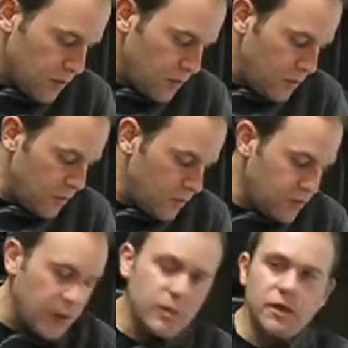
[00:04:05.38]
when the
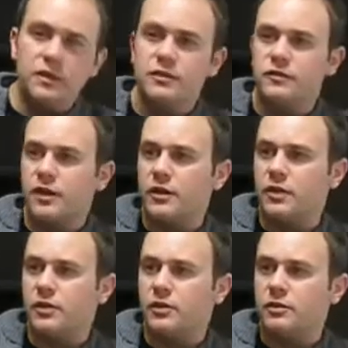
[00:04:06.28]
remedy is
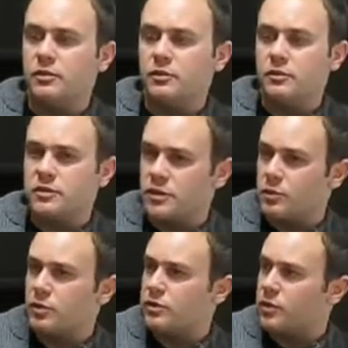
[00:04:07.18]
very
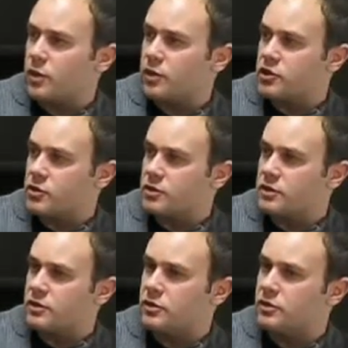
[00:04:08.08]
similar and well
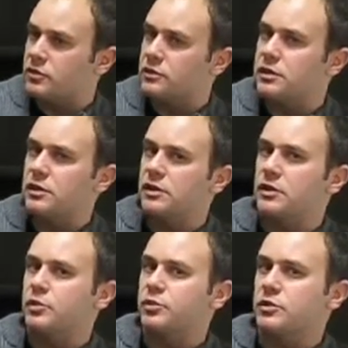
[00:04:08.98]
chosen, usually
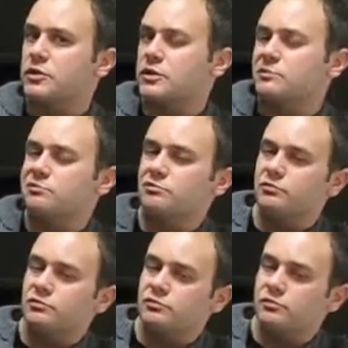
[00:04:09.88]
a person
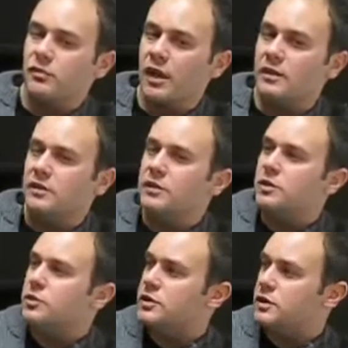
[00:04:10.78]
ideally
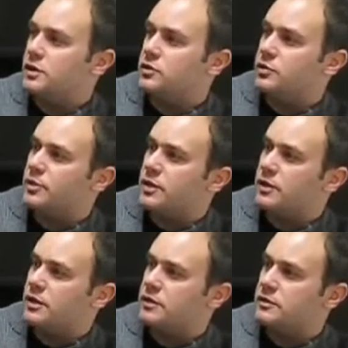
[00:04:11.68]
wouldn't need to repeat
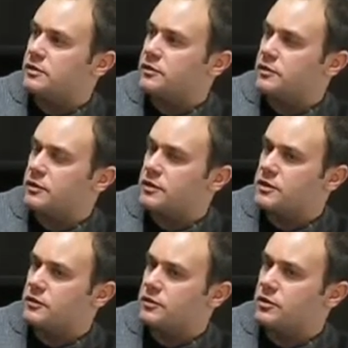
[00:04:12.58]
it for at least a
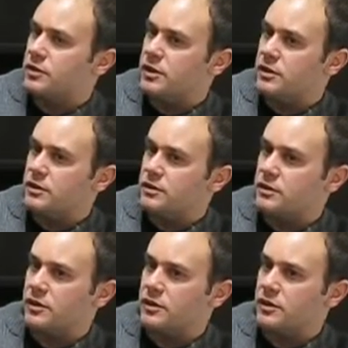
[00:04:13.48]
few weeks.